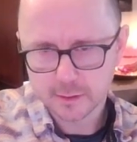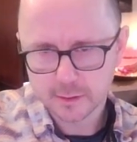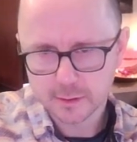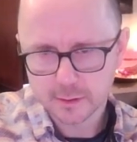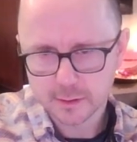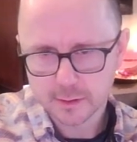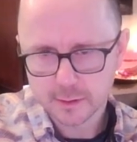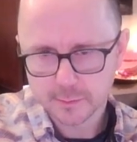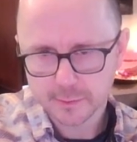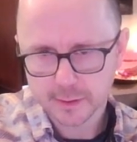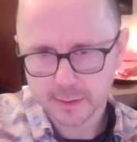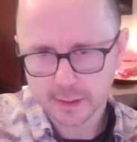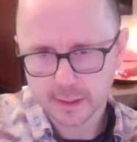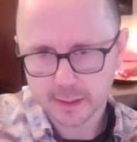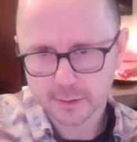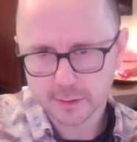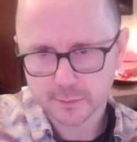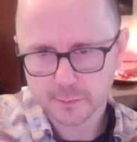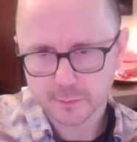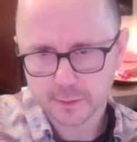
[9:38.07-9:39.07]
pathway
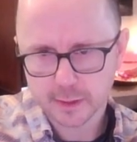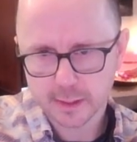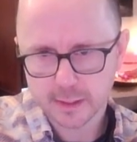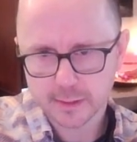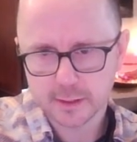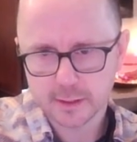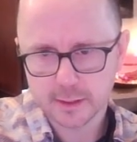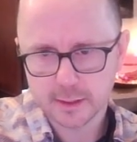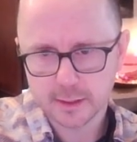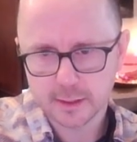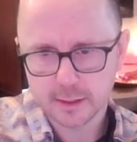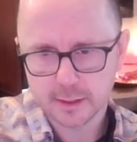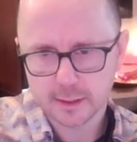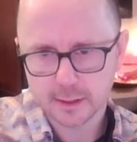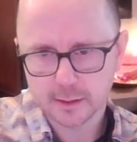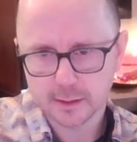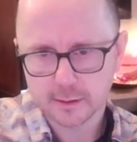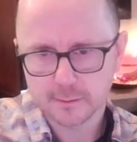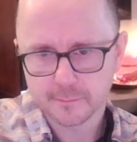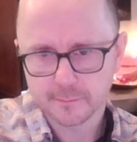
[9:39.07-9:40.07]
is through here,
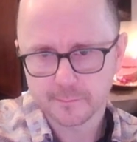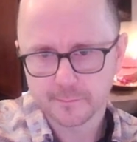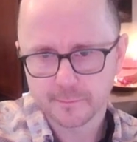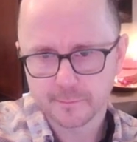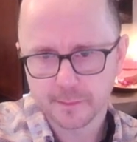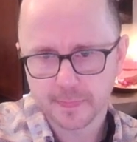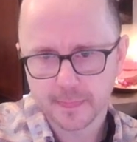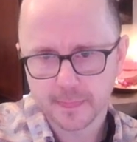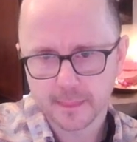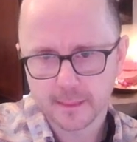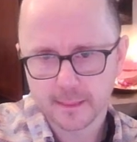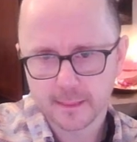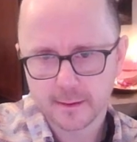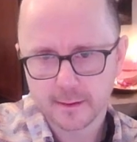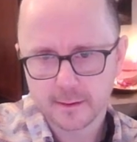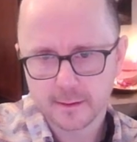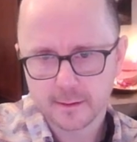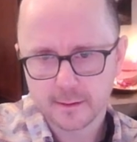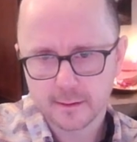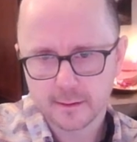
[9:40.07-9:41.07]
up
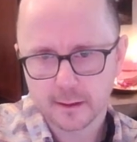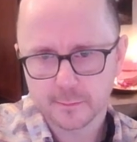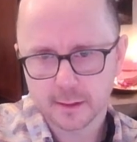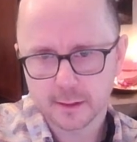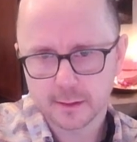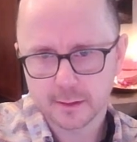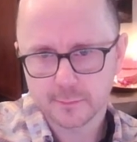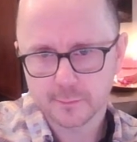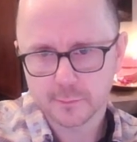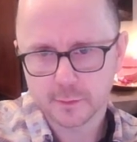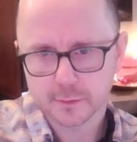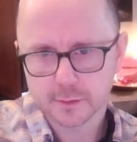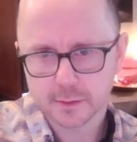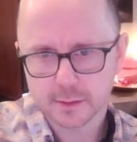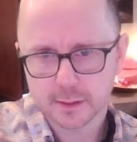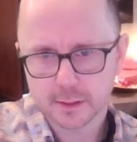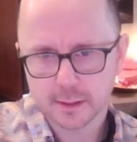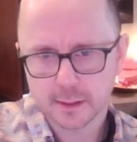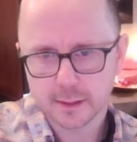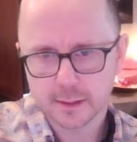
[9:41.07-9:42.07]
here, and then we'll
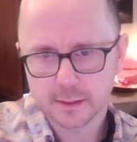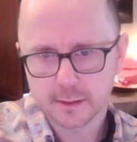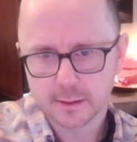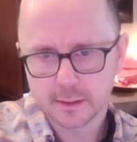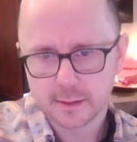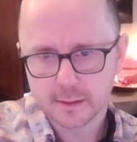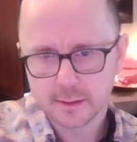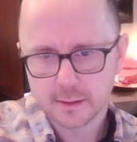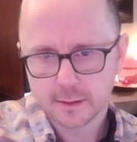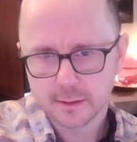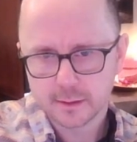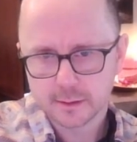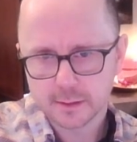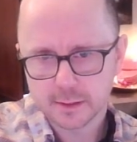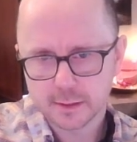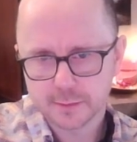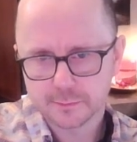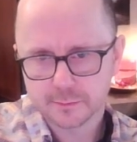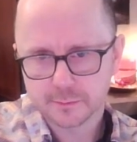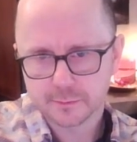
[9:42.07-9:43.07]
decide. She's
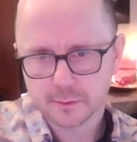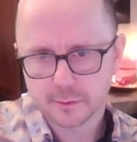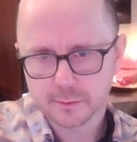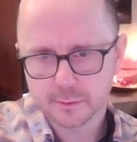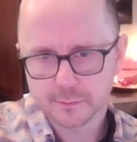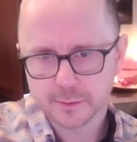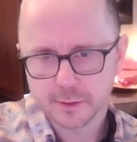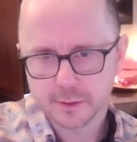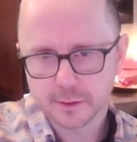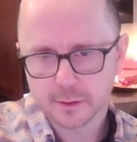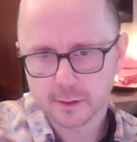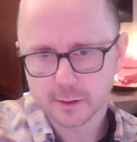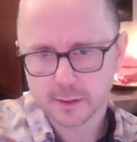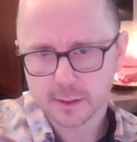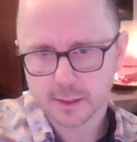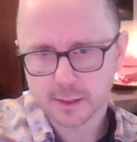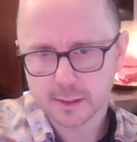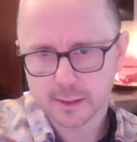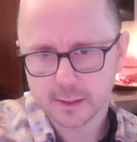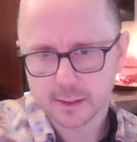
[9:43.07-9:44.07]
probably not going to come this
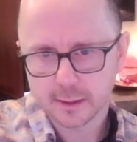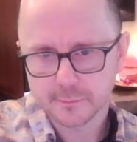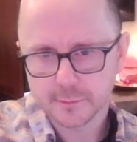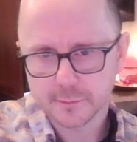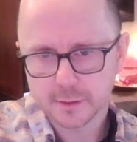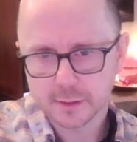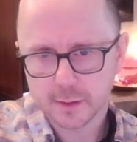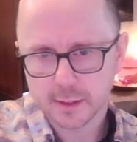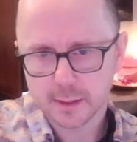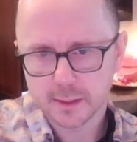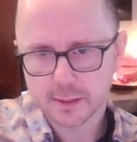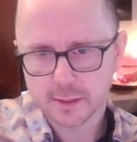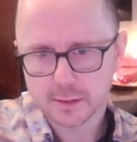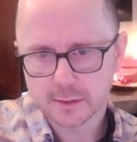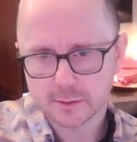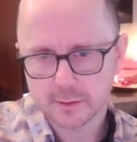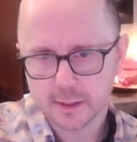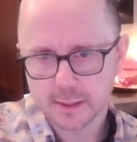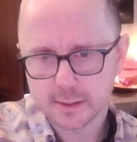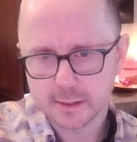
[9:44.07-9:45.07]
way straight to the
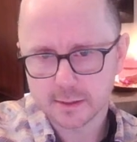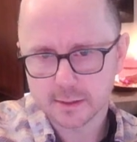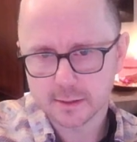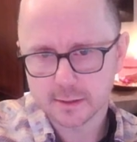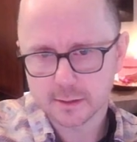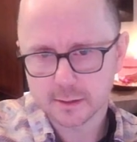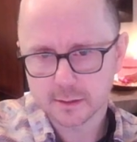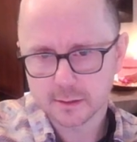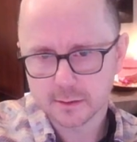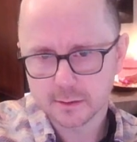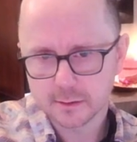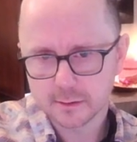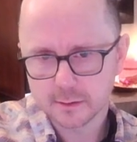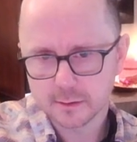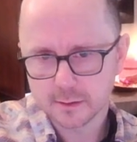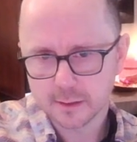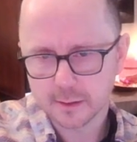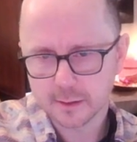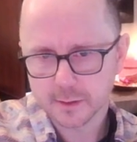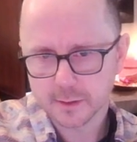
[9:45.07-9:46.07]
cupcake,
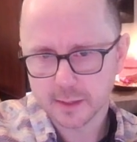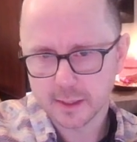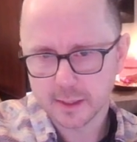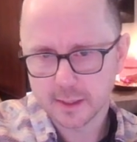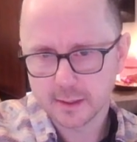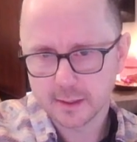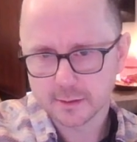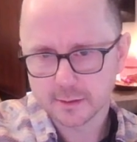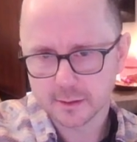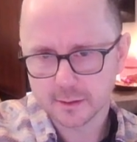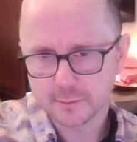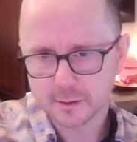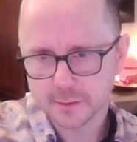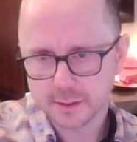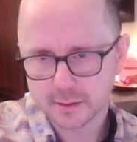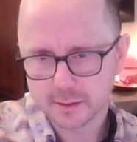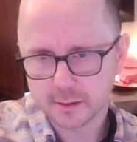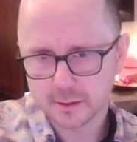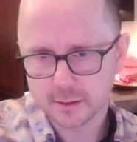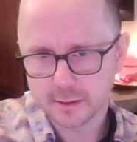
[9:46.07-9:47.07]
so we'll assume she's
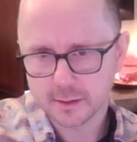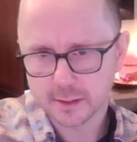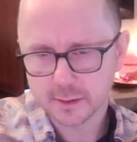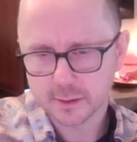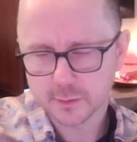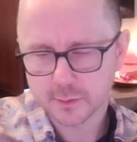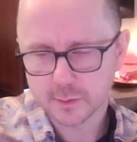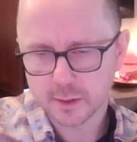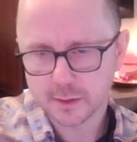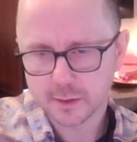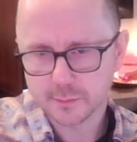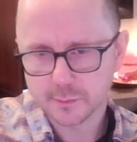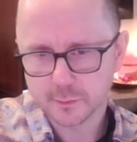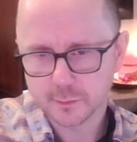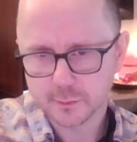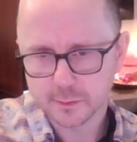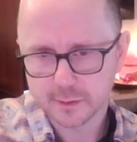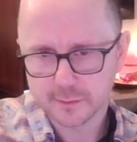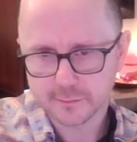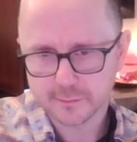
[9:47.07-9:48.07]
going this way, but we'll have to figure
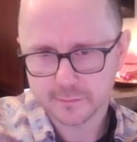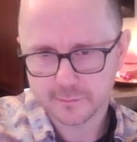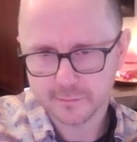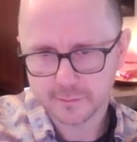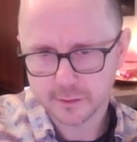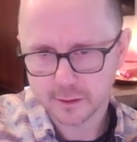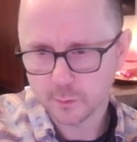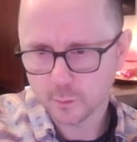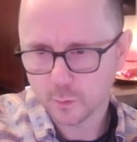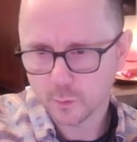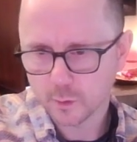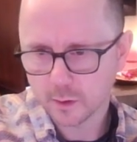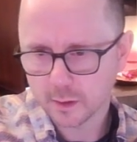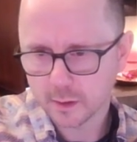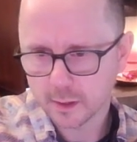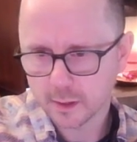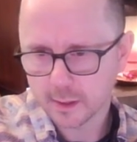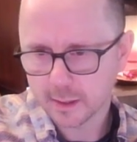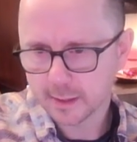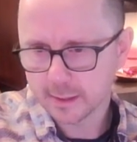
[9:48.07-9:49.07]
out why.
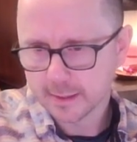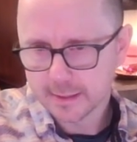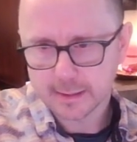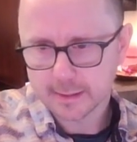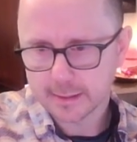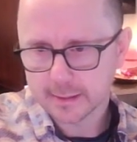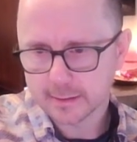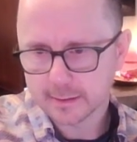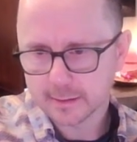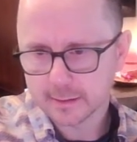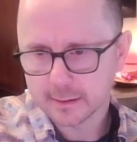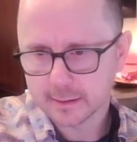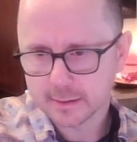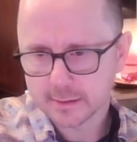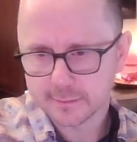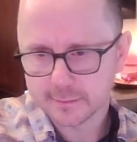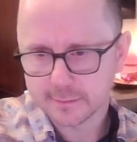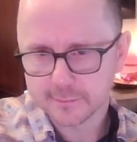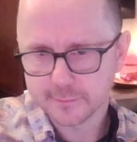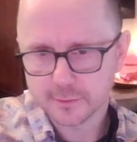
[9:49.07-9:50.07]
Let's have
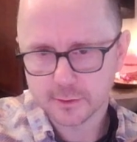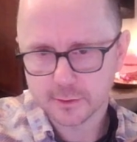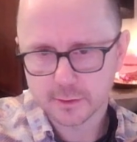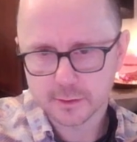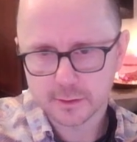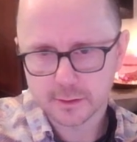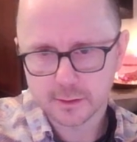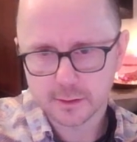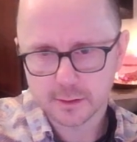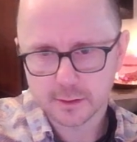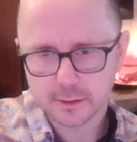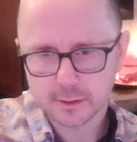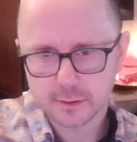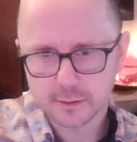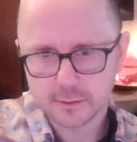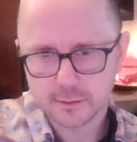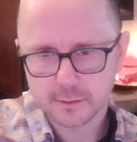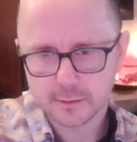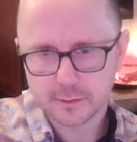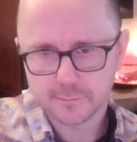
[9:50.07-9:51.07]
a look, though, the
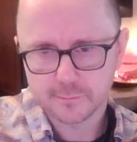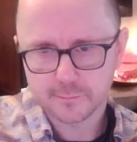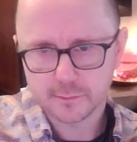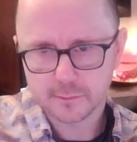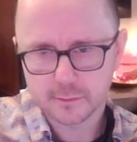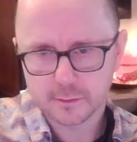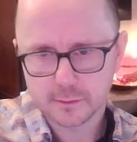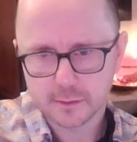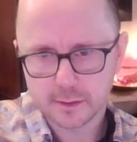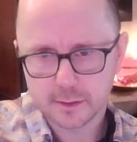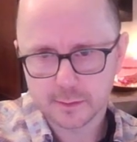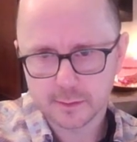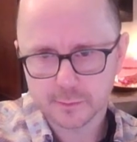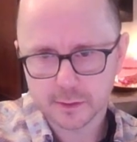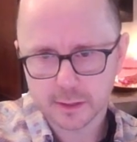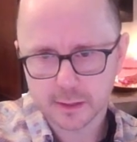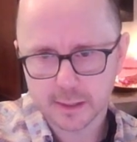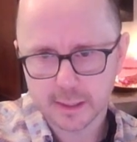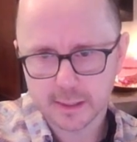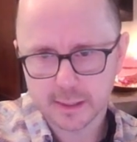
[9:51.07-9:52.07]
implications for all
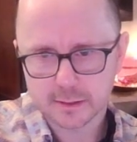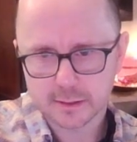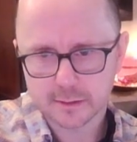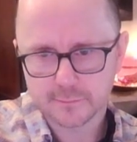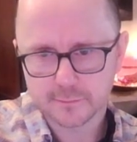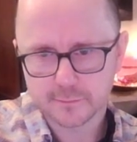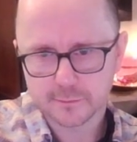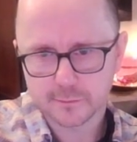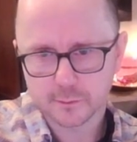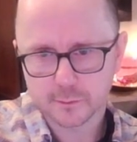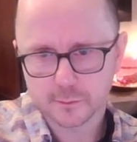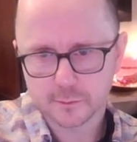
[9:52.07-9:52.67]
of this.